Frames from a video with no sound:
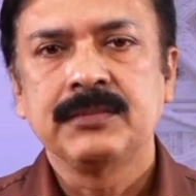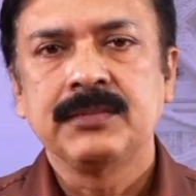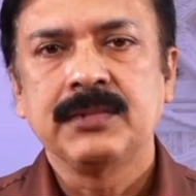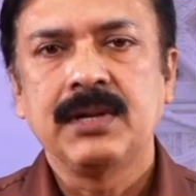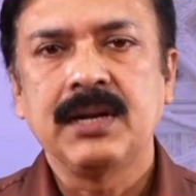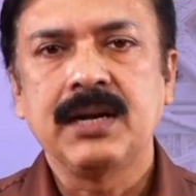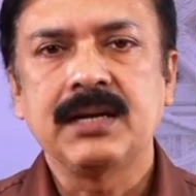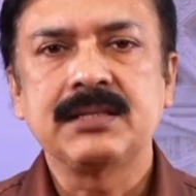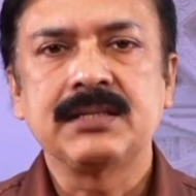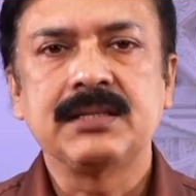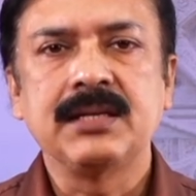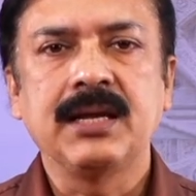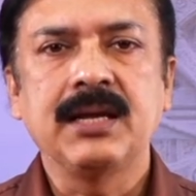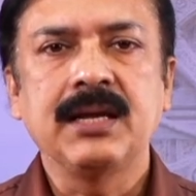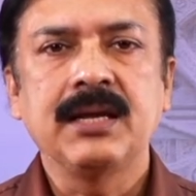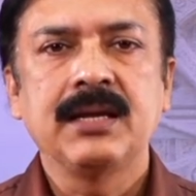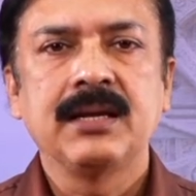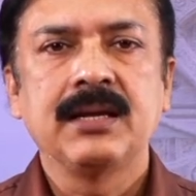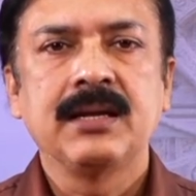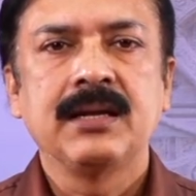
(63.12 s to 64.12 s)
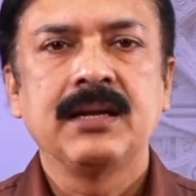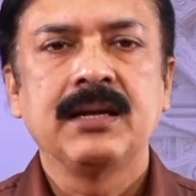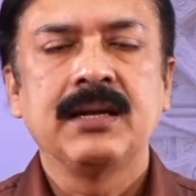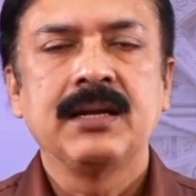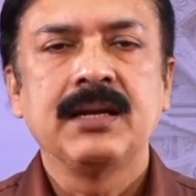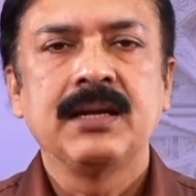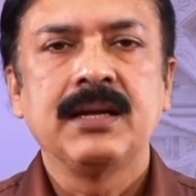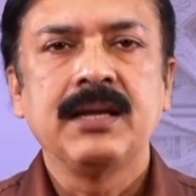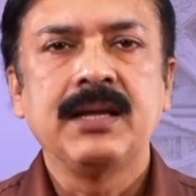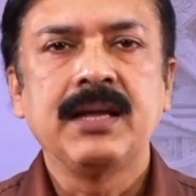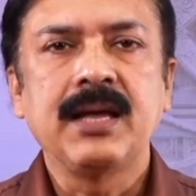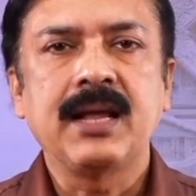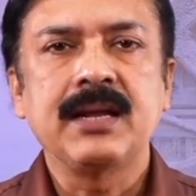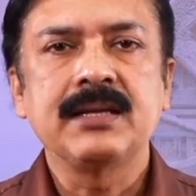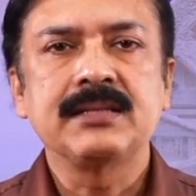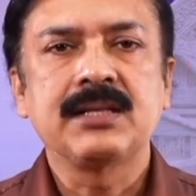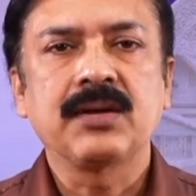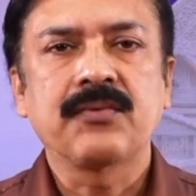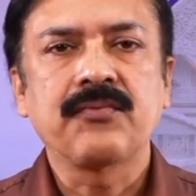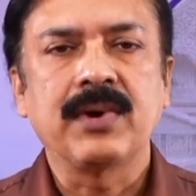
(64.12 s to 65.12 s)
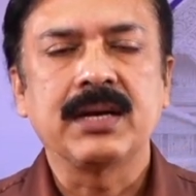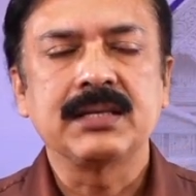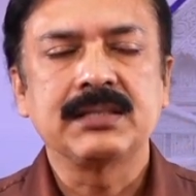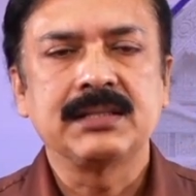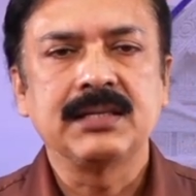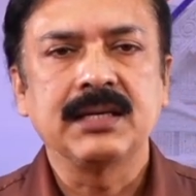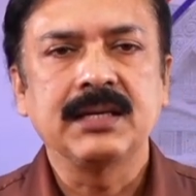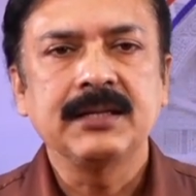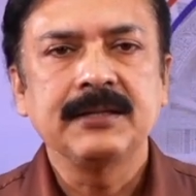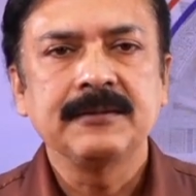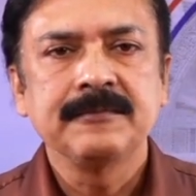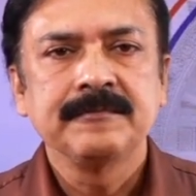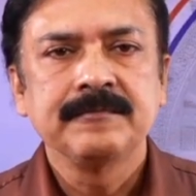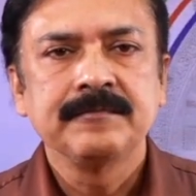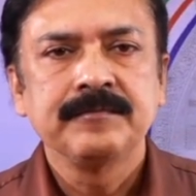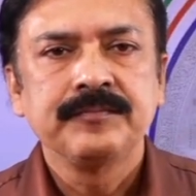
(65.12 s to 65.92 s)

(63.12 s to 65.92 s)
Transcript: Let's see. Here is the question.